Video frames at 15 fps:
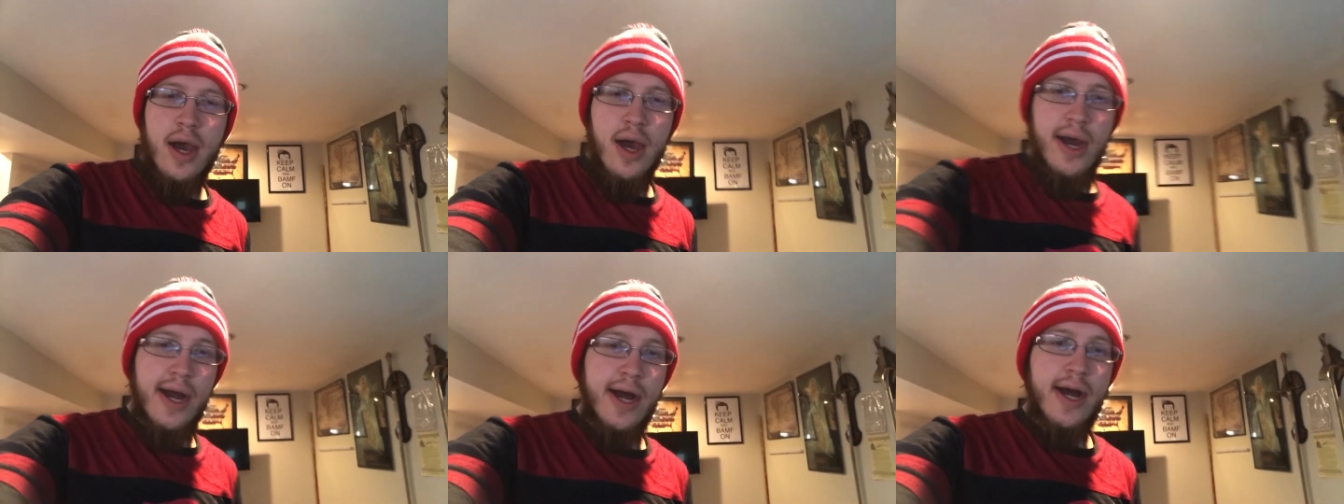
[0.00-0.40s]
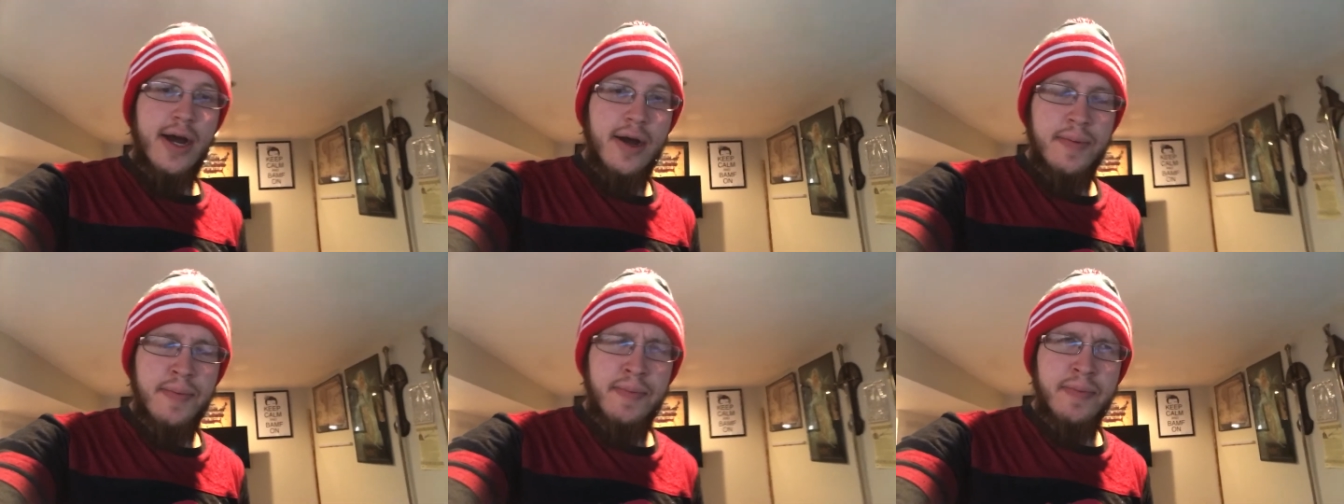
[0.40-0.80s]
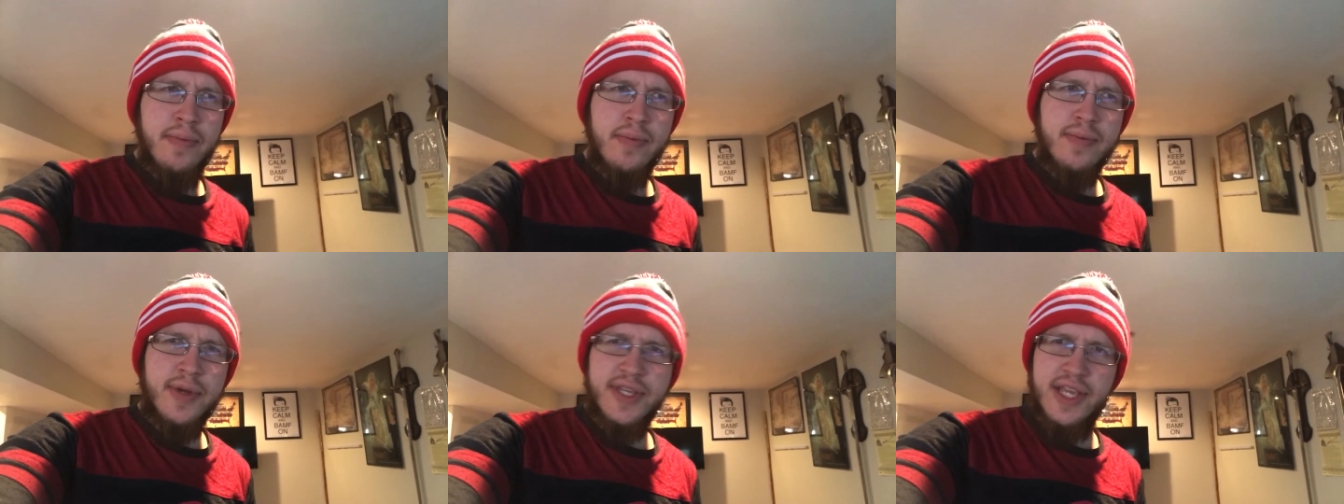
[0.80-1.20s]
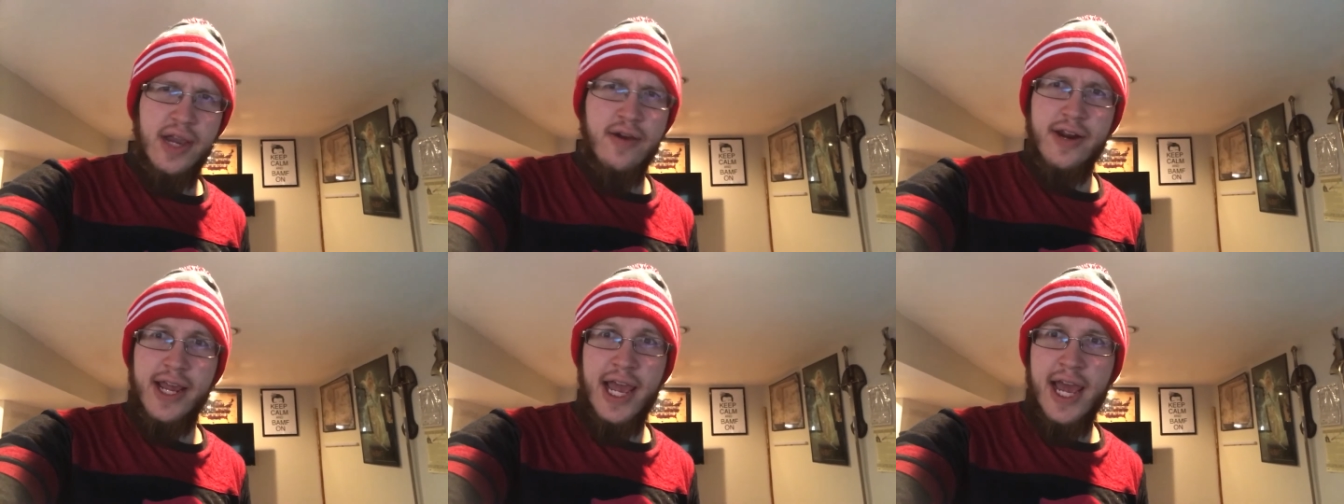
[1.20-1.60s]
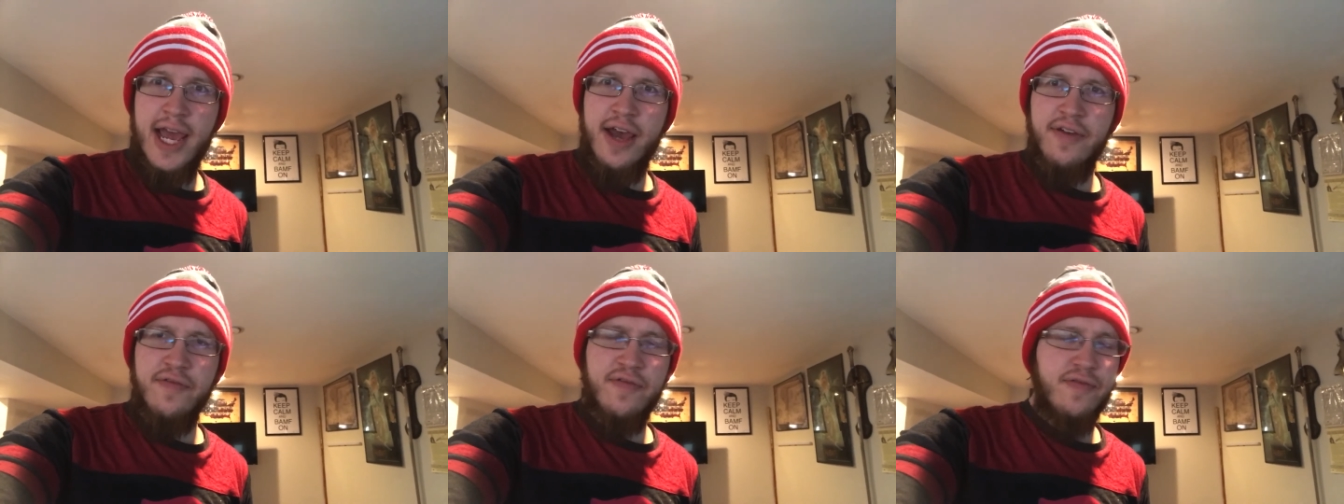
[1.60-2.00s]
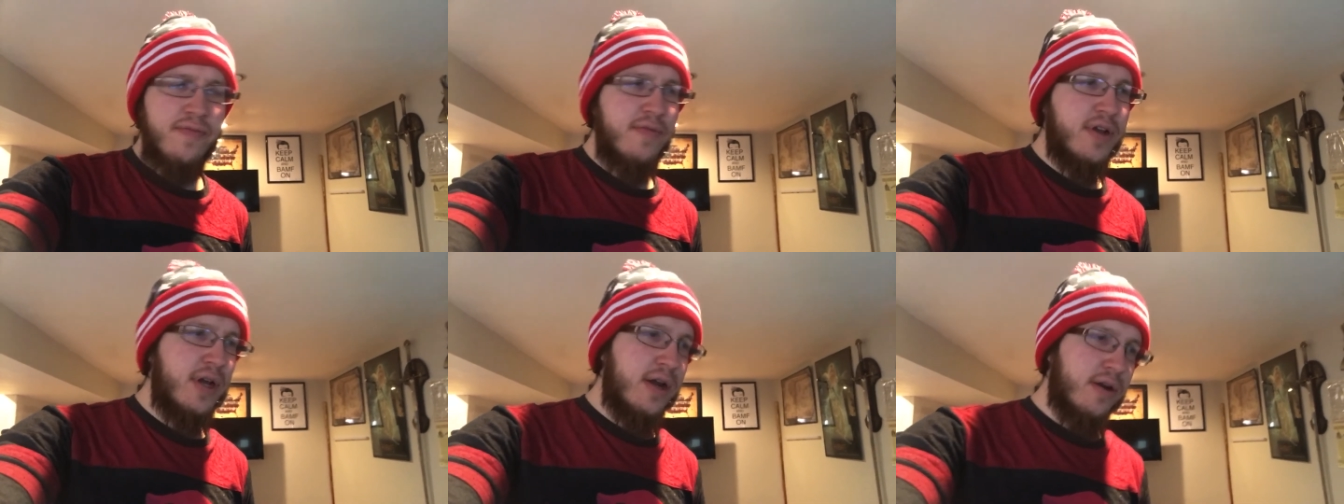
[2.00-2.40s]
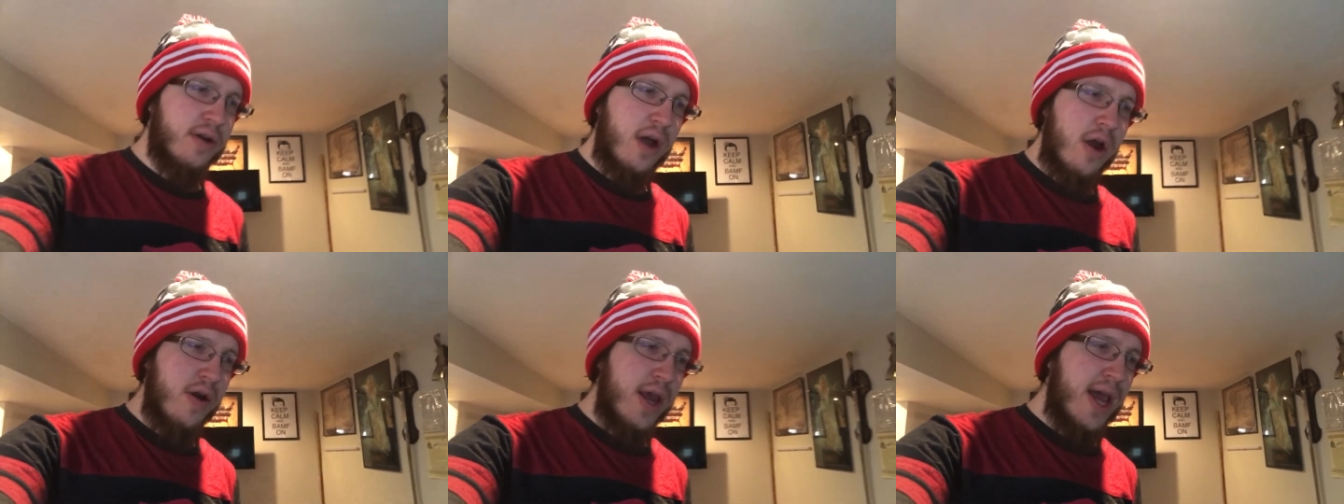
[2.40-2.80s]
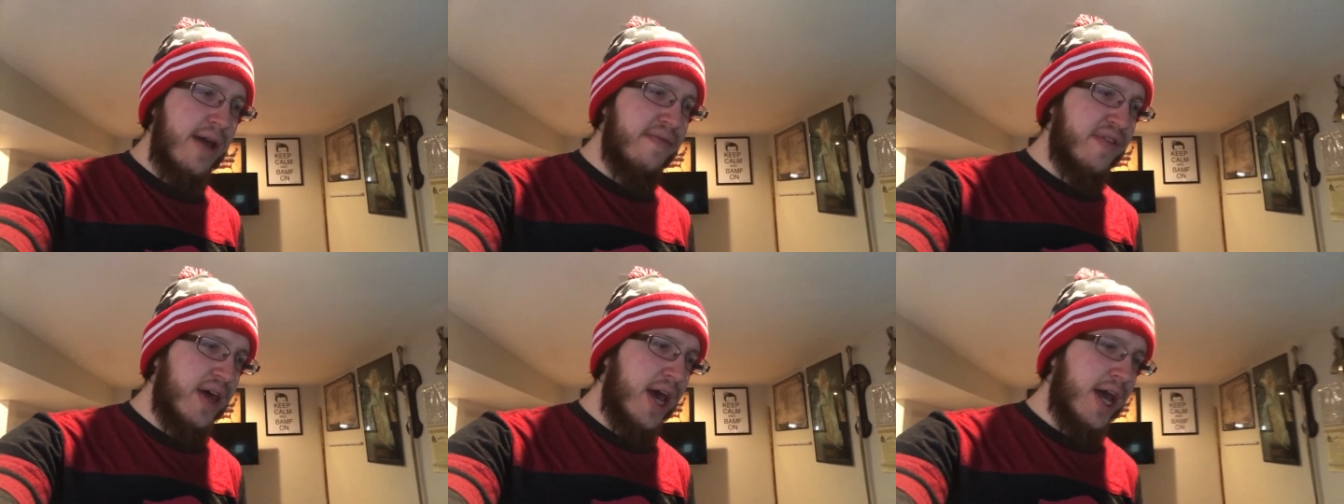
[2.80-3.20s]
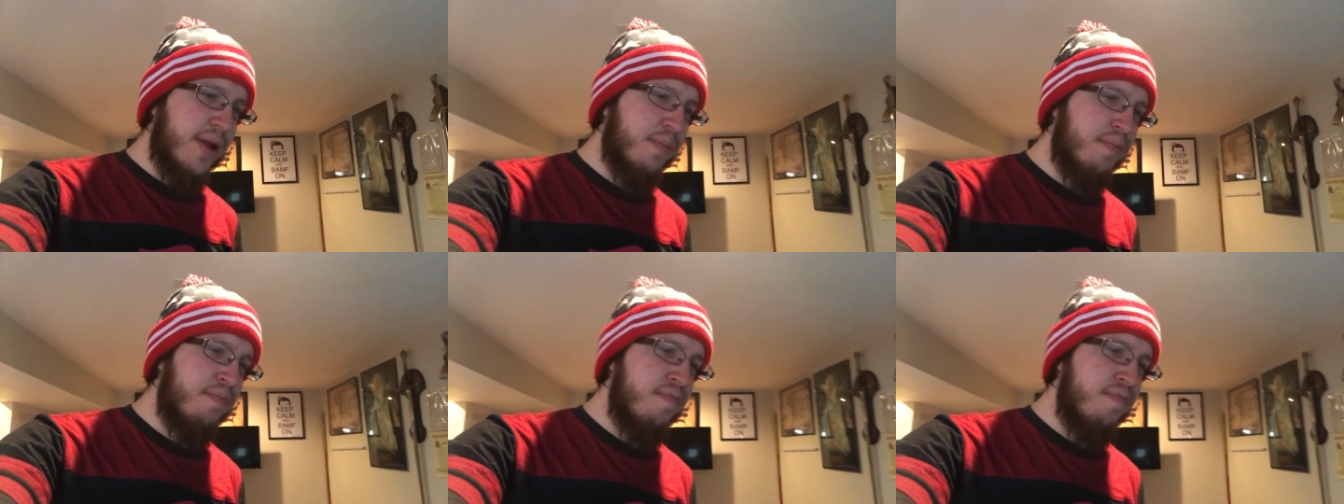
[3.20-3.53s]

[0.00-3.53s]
because um, I already have I already have that.